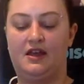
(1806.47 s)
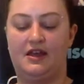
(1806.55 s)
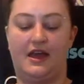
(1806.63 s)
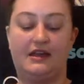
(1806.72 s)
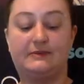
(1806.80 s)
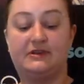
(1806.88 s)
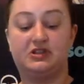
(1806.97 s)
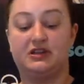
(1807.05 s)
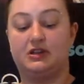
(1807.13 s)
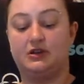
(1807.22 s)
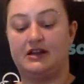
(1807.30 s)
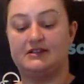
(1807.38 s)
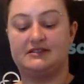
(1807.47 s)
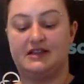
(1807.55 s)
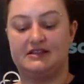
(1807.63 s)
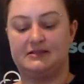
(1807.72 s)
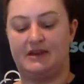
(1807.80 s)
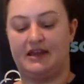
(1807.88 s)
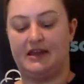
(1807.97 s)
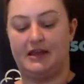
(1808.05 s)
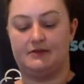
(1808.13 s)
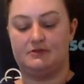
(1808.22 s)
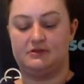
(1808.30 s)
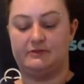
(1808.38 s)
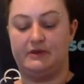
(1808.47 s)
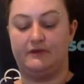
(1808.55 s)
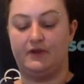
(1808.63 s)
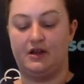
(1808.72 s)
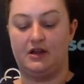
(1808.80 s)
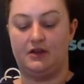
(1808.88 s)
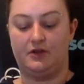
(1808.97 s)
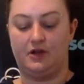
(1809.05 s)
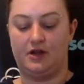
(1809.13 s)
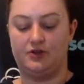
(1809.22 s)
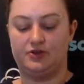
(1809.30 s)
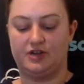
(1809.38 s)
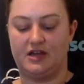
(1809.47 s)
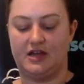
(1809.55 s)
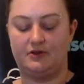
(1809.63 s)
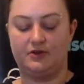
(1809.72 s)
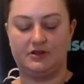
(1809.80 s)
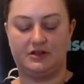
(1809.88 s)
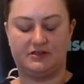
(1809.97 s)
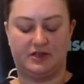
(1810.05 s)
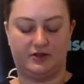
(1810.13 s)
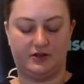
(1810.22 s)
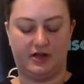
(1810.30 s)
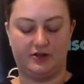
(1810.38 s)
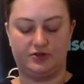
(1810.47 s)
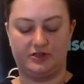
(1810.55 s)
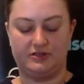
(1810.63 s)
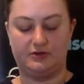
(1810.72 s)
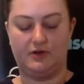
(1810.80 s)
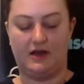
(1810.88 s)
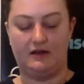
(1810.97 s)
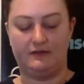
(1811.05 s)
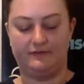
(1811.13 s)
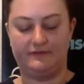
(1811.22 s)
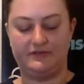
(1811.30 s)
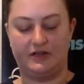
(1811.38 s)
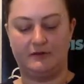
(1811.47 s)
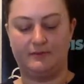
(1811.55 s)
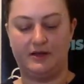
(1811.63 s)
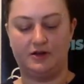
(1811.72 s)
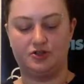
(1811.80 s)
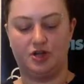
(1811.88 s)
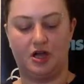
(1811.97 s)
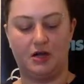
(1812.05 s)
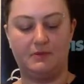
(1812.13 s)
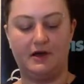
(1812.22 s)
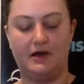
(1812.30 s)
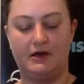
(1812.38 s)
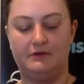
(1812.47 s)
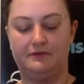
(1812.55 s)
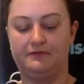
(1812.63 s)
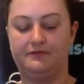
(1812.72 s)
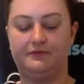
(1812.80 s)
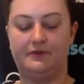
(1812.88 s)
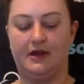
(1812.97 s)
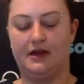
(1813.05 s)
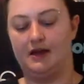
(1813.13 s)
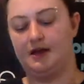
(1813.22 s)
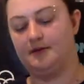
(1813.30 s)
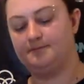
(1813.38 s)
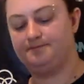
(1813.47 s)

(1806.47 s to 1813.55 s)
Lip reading: especially in the United States. I mean, I can't speak for any other country. I know that there's other countries who have done a better job of, uh,